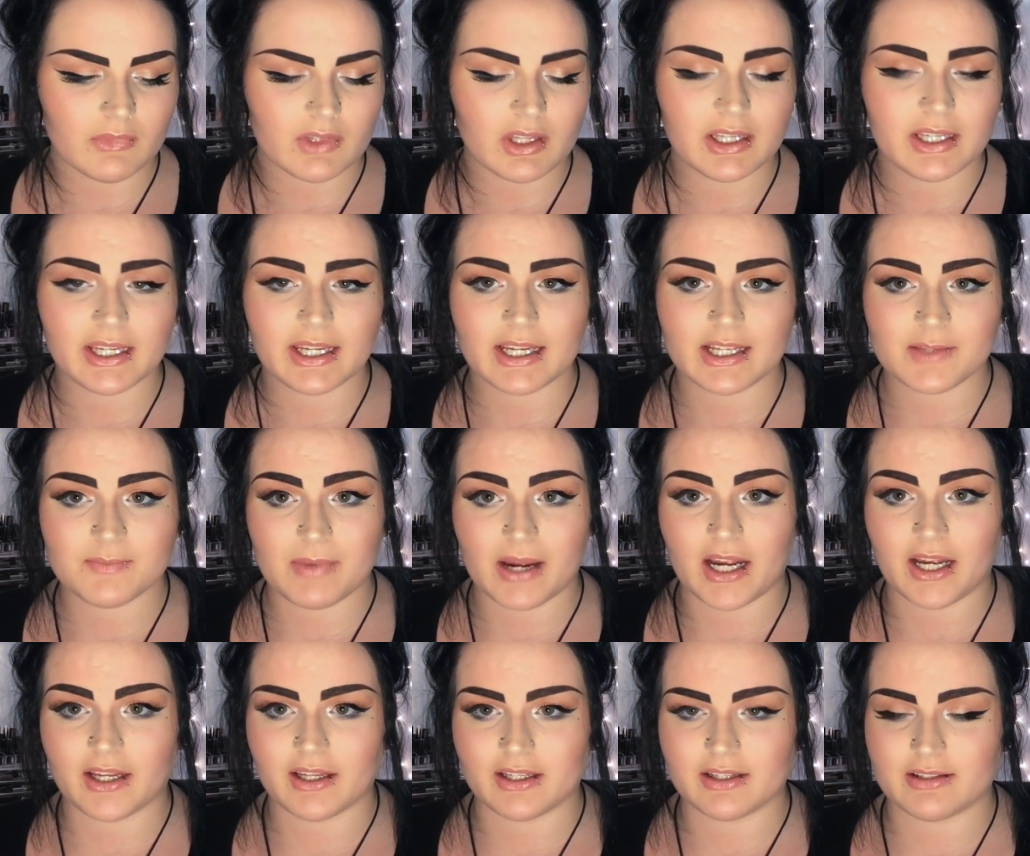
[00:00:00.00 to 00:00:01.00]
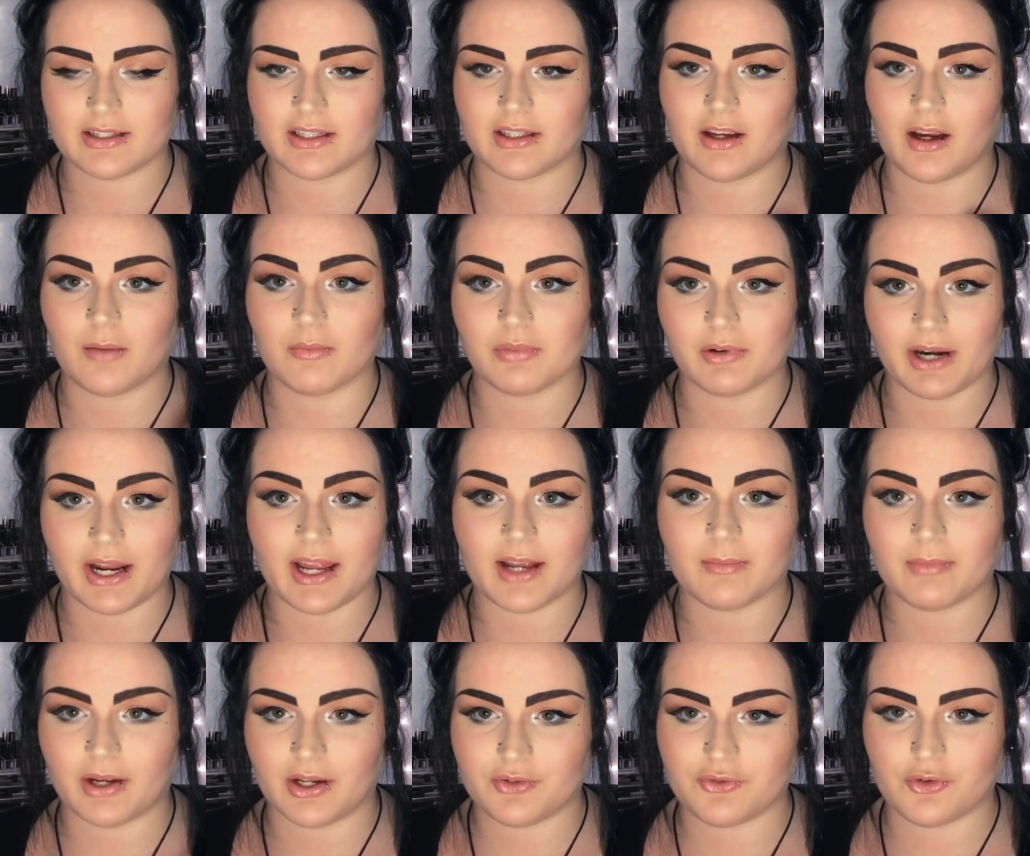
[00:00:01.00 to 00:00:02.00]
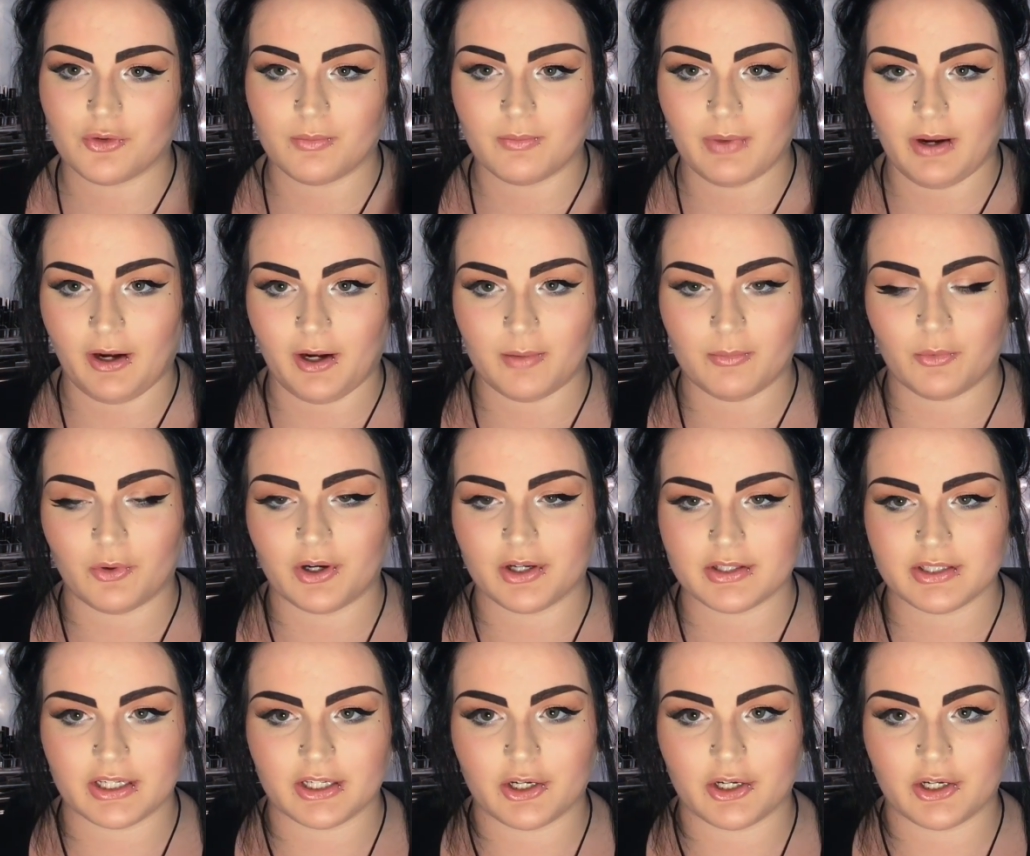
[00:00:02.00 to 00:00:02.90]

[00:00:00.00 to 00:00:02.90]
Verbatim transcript: like, it's by, it's like a brand by Drew Barrymore, it's